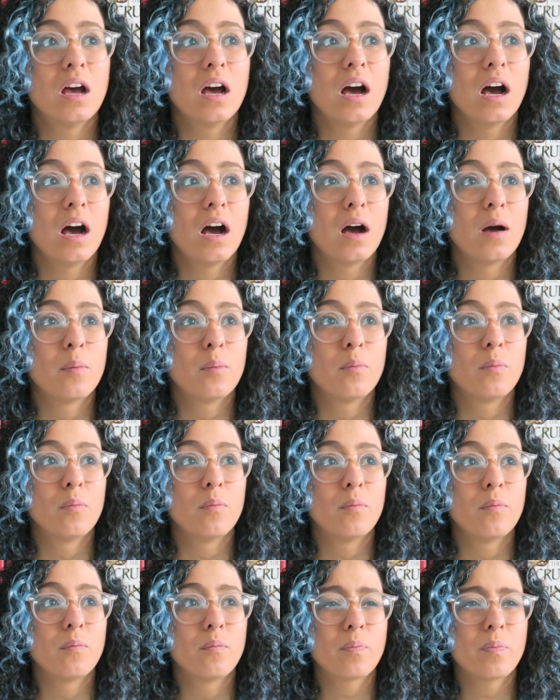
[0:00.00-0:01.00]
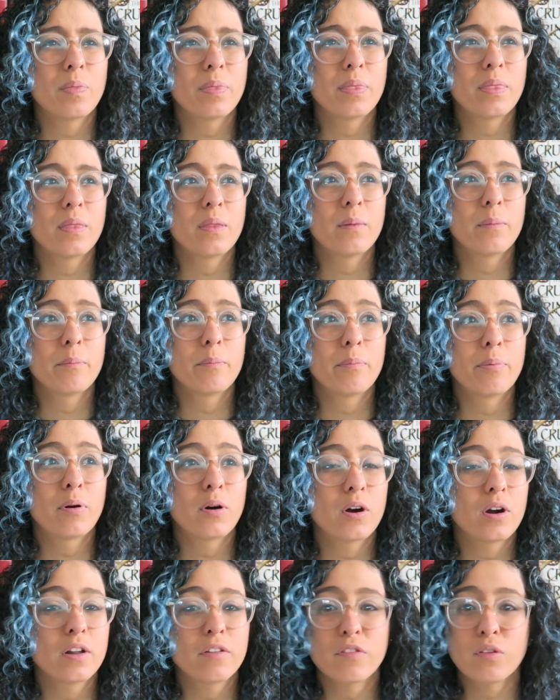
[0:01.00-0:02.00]

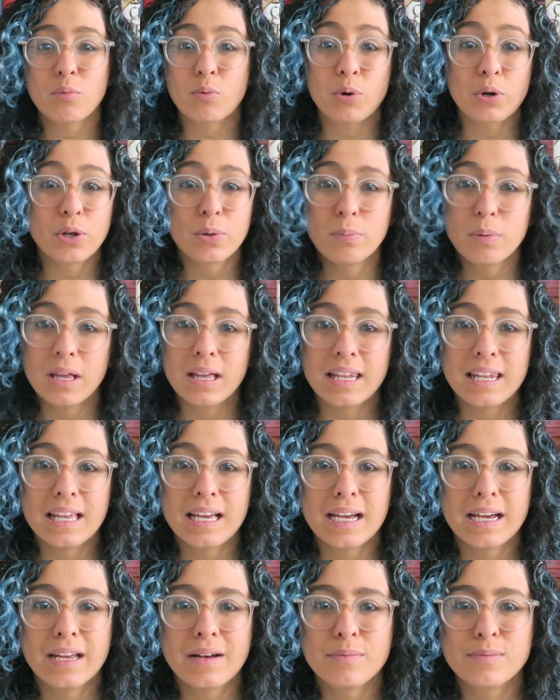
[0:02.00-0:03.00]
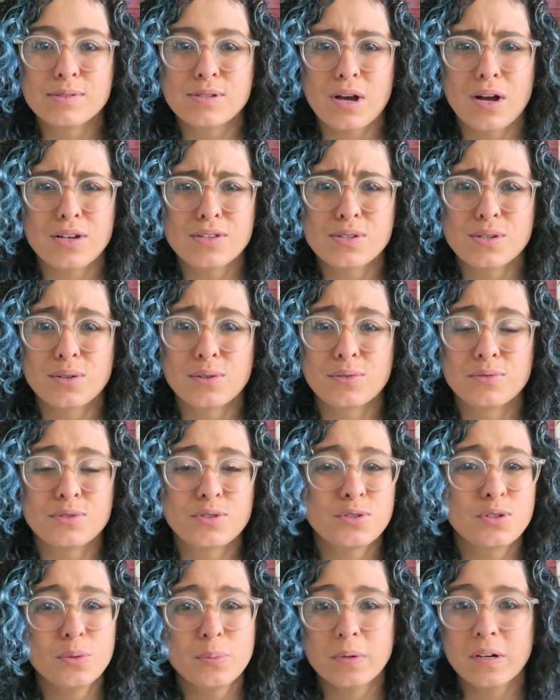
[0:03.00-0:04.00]
part of the royal bloodline was also
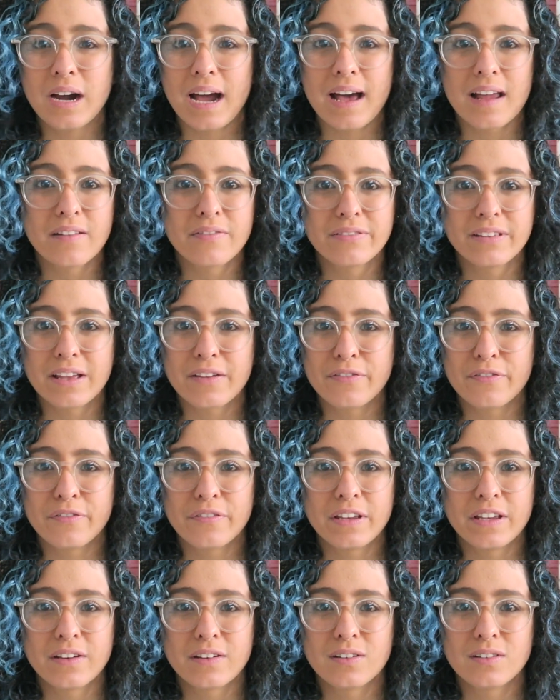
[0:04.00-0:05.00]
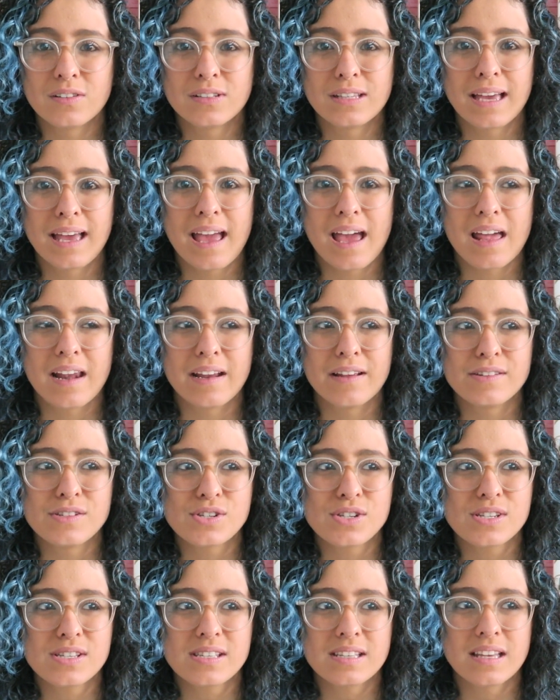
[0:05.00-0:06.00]
super out of left field, and it
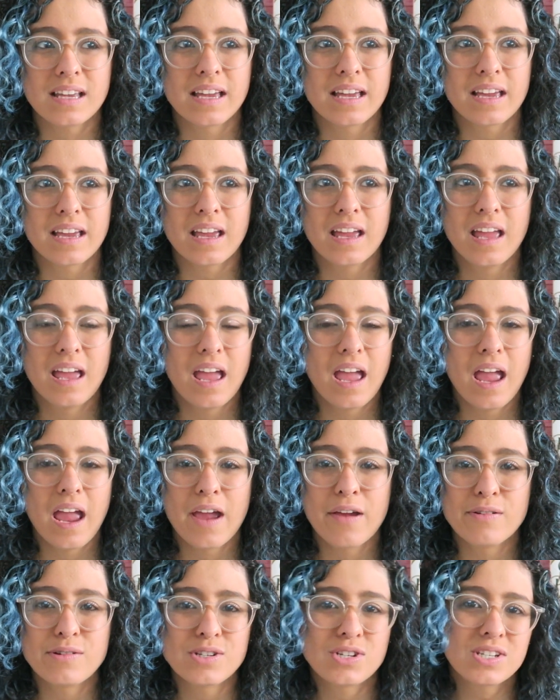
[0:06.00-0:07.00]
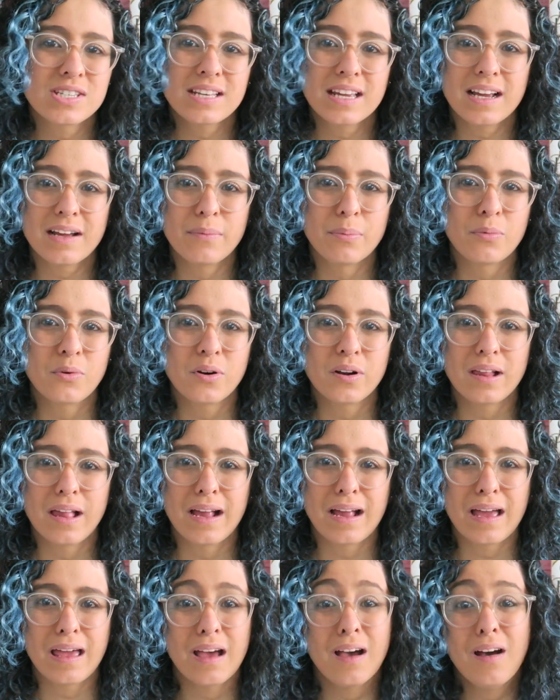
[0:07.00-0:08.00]
was just like a more
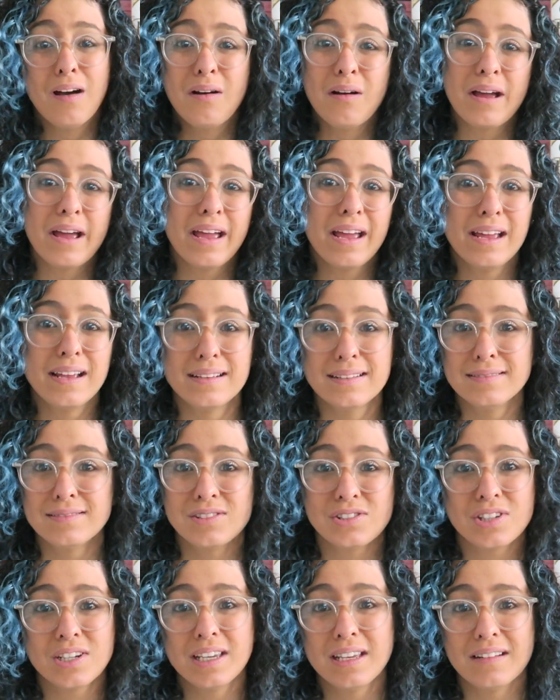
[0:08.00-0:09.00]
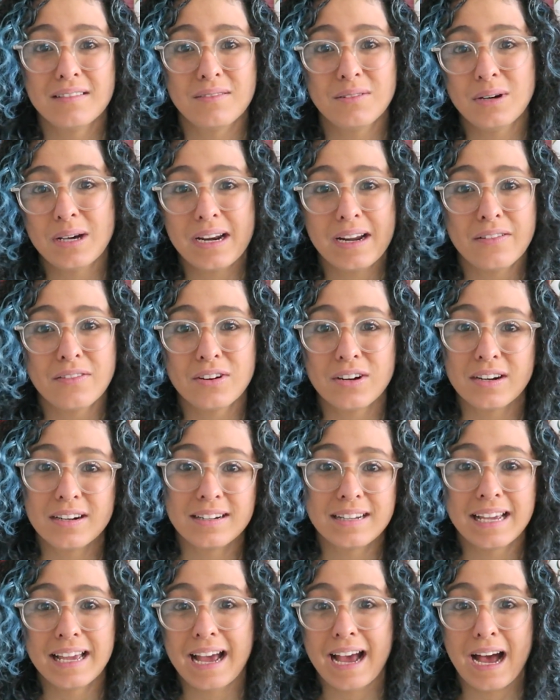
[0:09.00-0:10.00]
like, okay, shit,
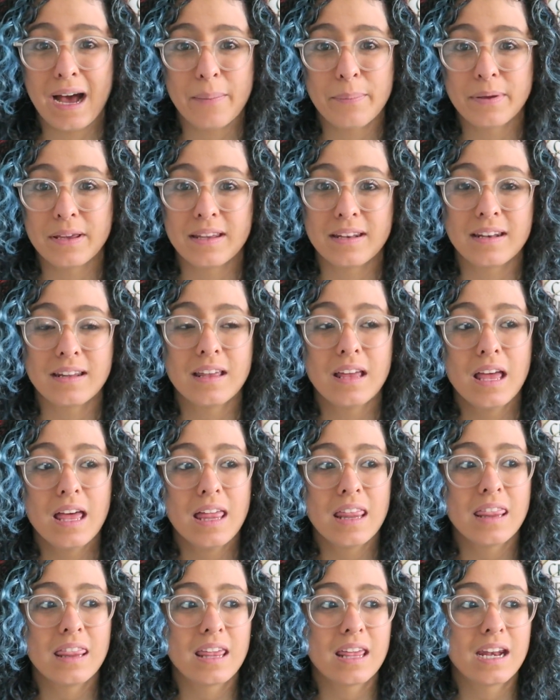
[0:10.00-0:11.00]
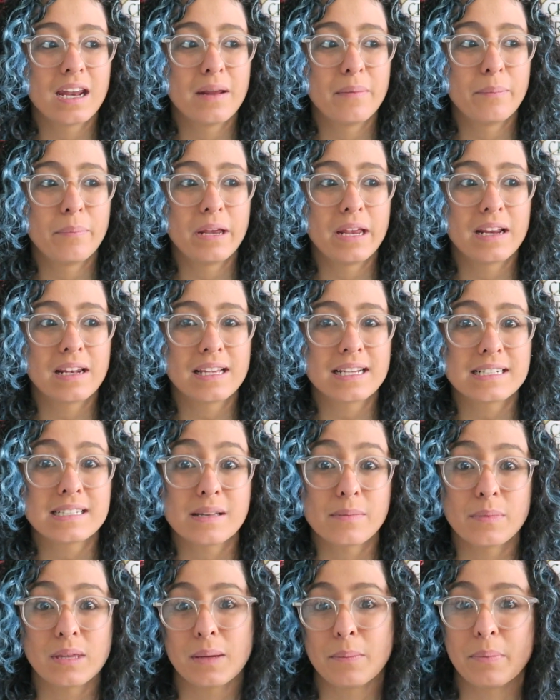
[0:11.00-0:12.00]
whatever, it happened, than it being like
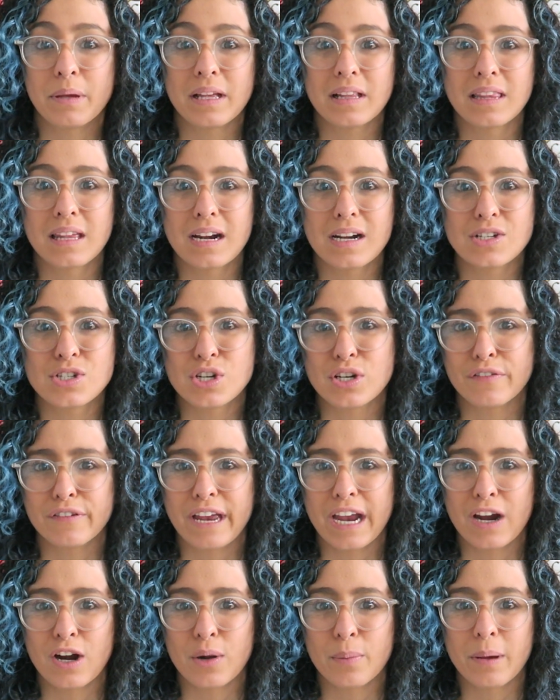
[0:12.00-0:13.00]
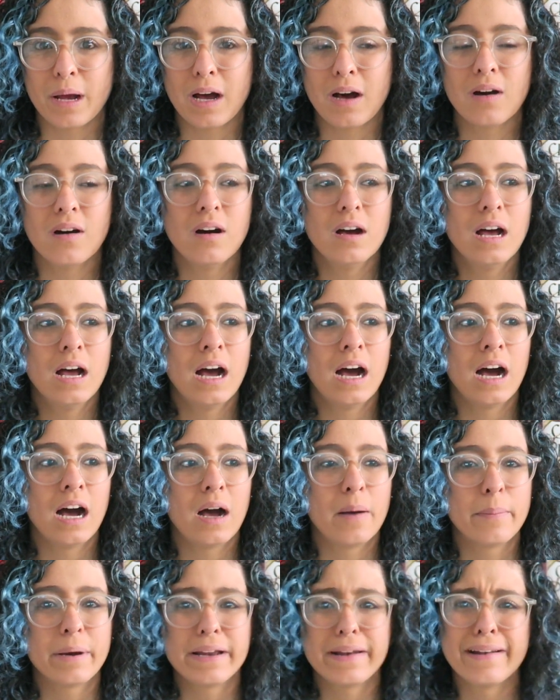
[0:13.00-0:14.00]
something big that I should have cared about.
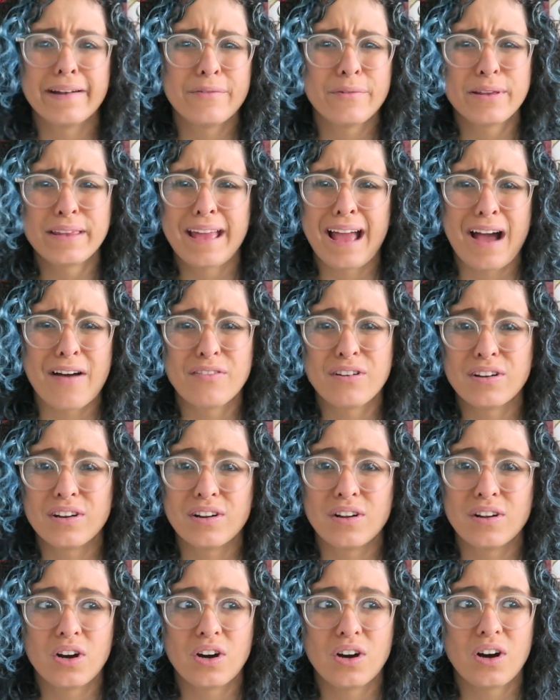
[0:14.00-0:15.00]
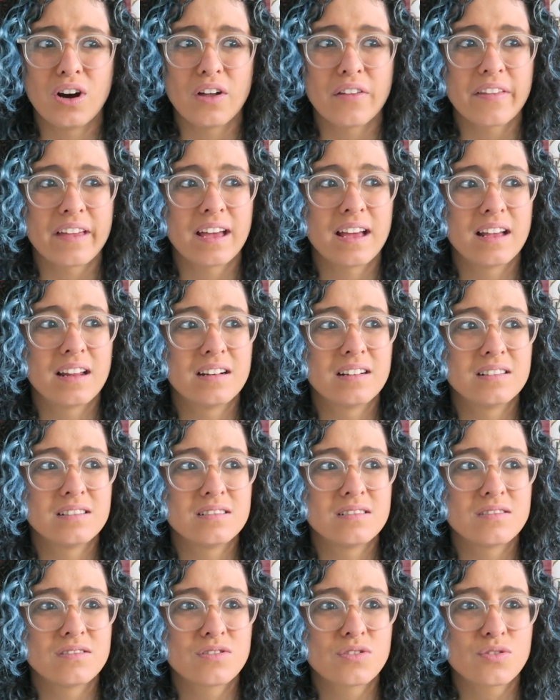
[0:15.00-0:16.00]
I didn't really have all that
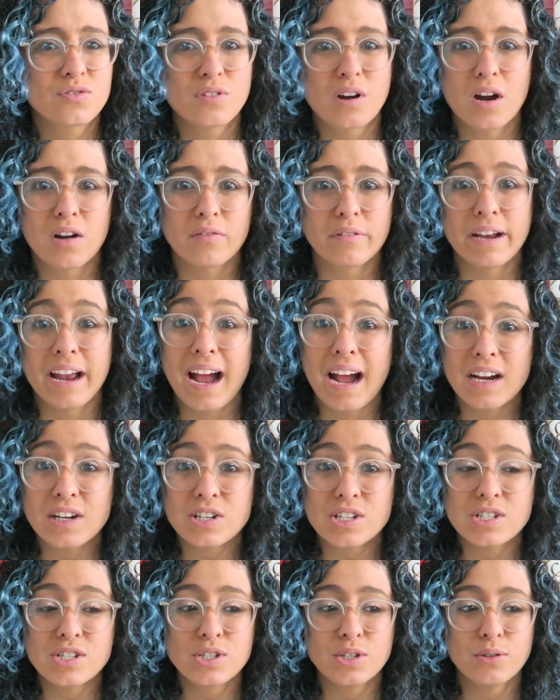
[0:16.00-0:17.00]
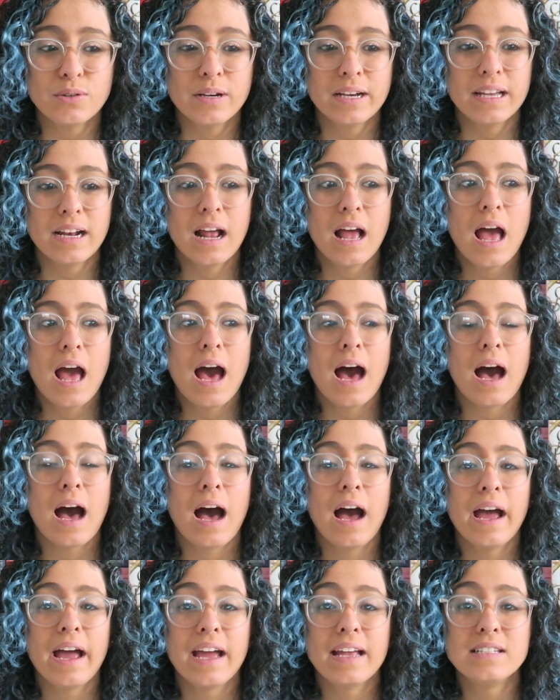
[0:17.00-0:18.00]
strong reaction to it.
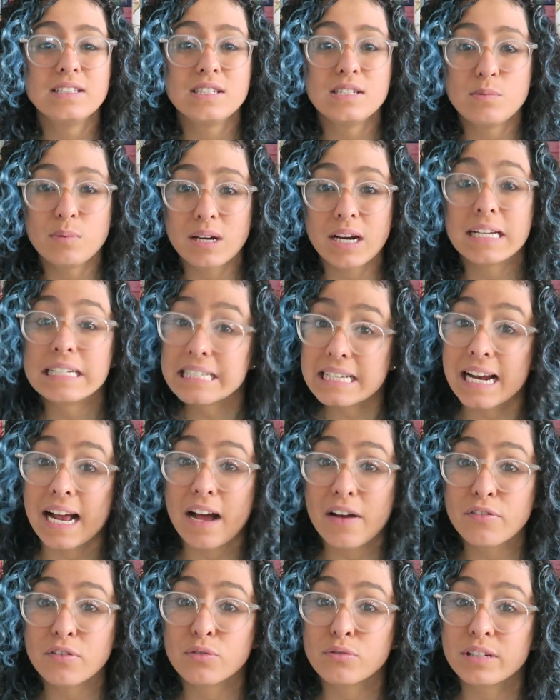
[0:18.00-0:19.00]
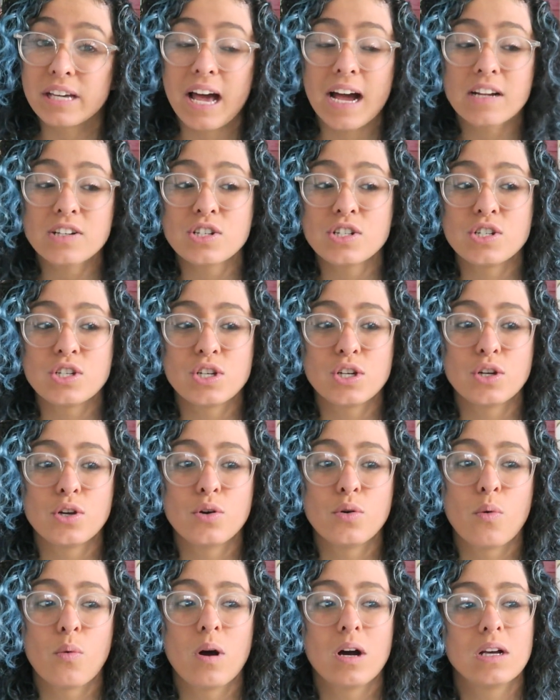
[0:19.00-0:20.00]
What I did have a reaction
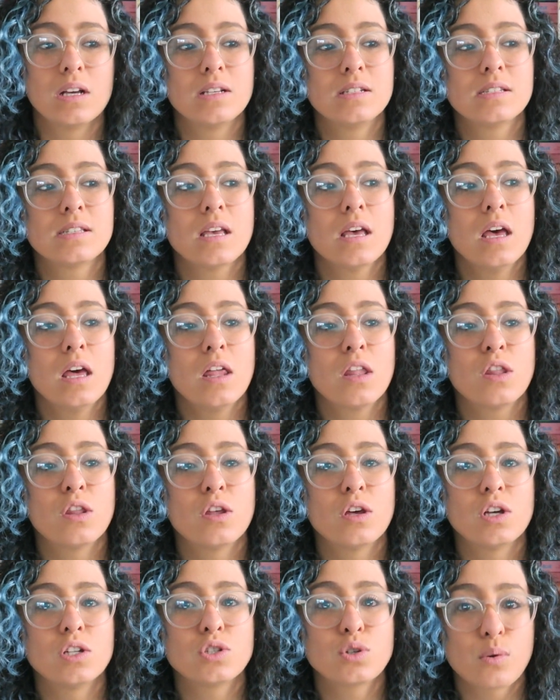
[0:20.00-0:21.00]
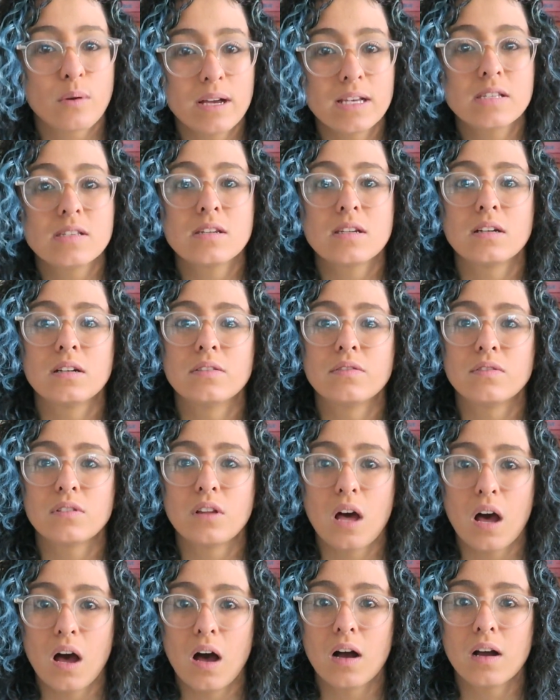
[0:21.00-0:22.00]
to was the twist of
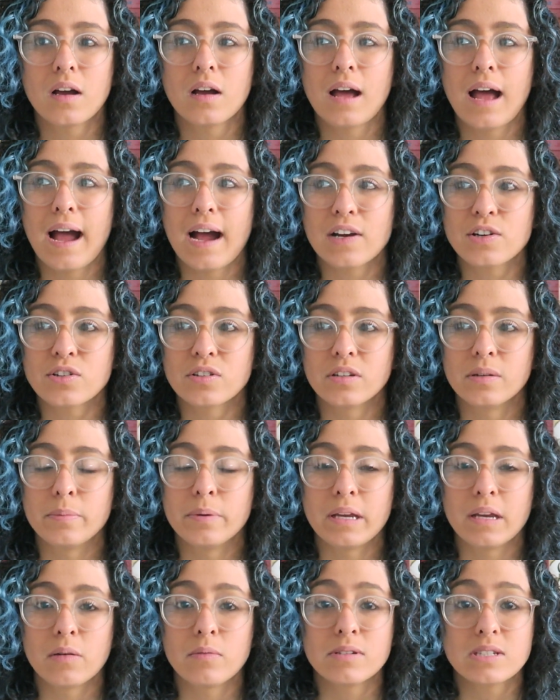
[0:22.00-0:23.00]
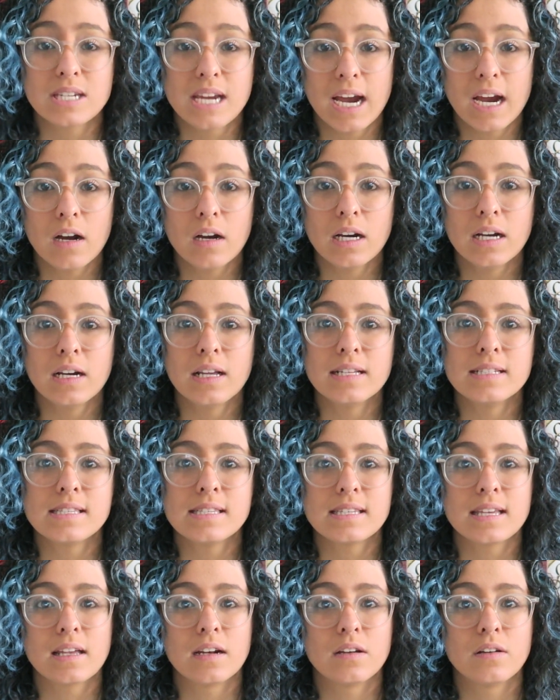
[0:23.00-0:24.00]
Locke actually being with Taryn
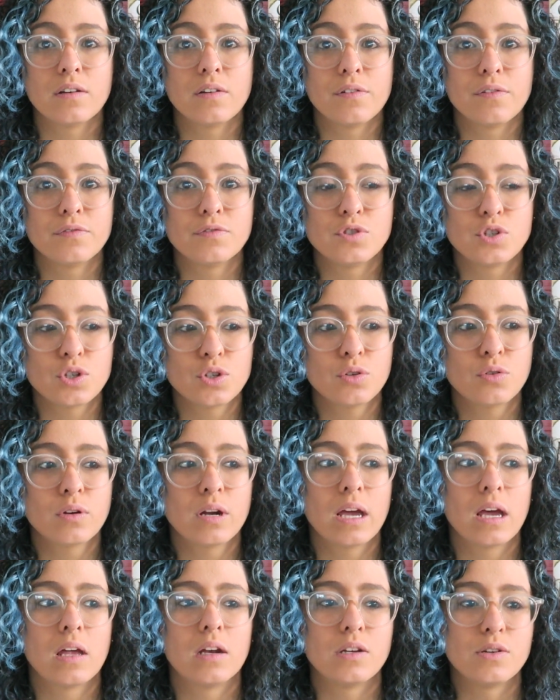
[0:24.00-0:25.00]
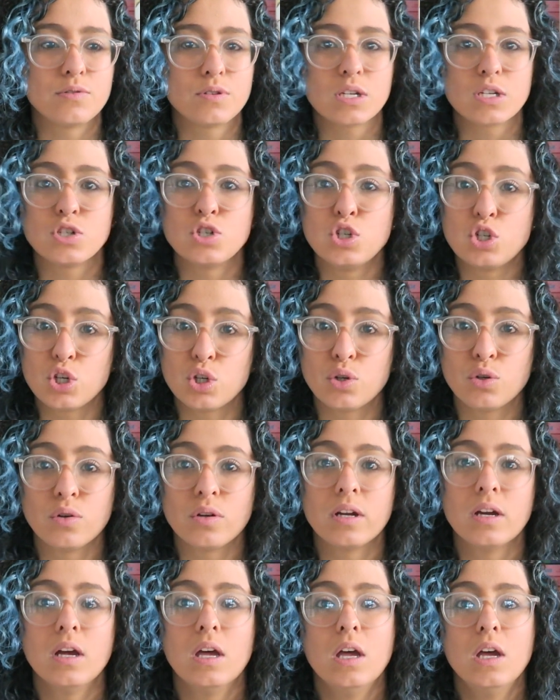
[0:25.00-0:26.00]
instead of Jude, and using Jude